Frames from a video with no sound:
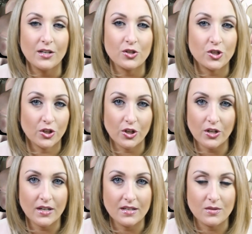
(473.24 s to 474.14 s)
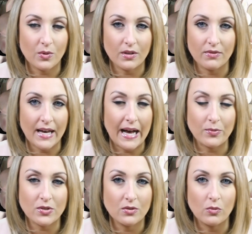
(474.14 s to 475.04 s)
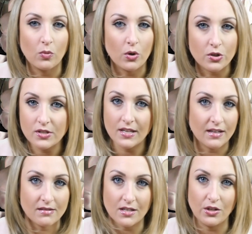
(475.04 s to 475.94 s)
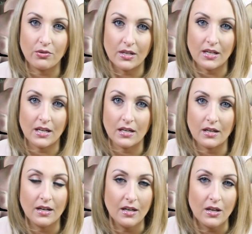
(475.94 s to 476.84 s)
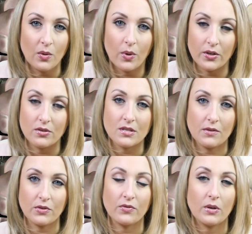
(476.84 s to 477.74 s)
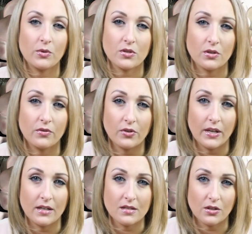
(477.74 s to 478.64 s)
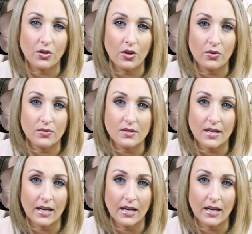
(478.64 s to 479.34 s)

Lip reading: sugar is one of the absolute worst things that you can eat while you suffer from ulcerative colitis and Crohn's.